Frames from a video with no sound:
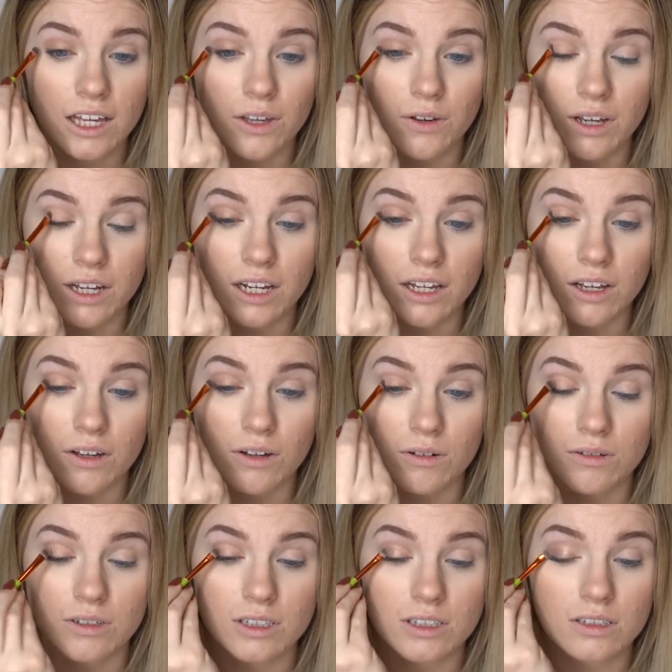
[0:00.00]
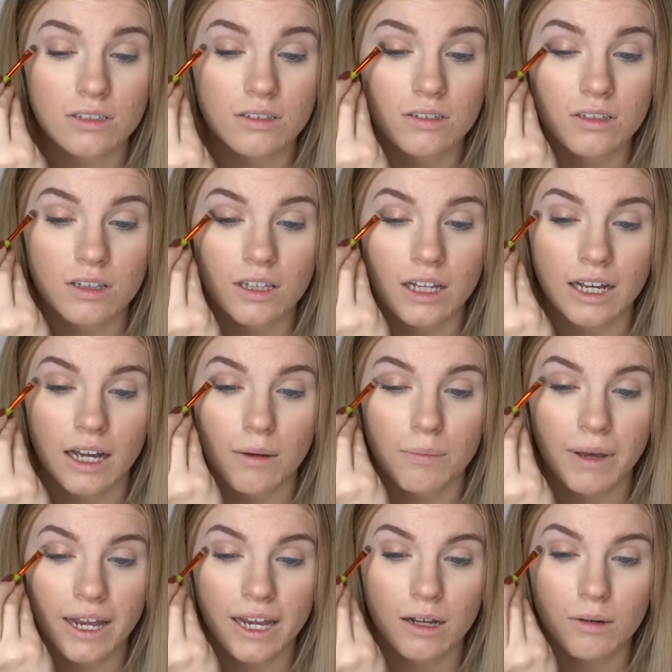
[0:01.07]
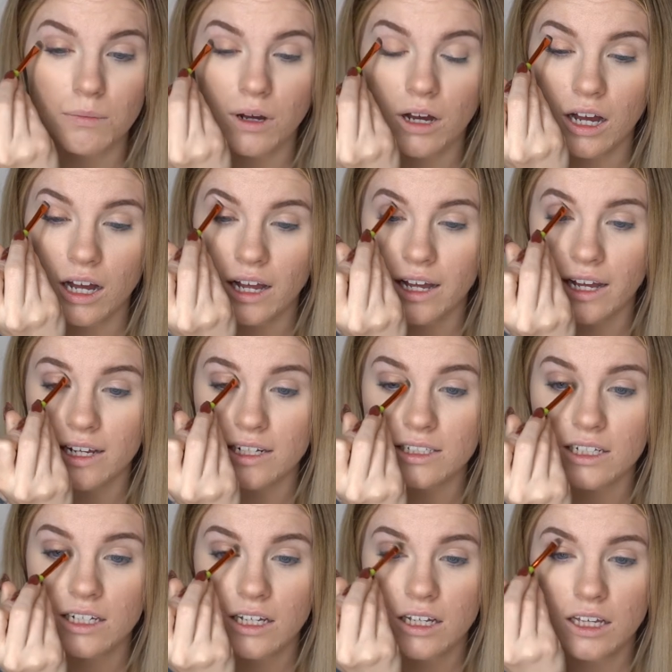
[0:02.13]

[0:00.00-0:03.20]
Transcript: You can use like a paint pot,